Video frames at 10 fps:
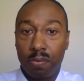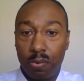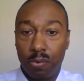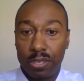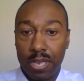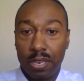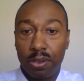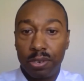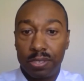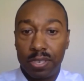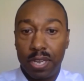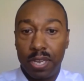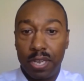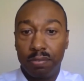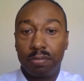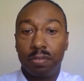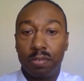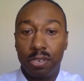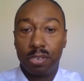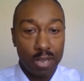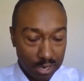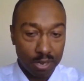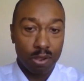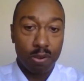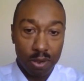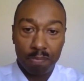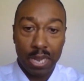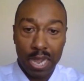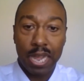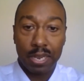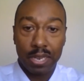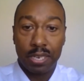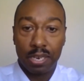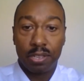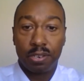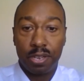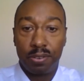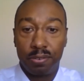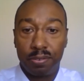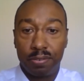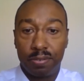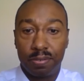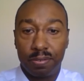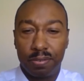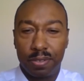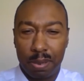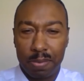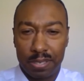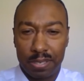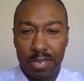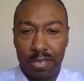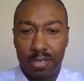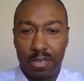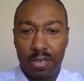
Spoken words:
Once that loan is done, you got to go and apply and get another loan. Does that make sense?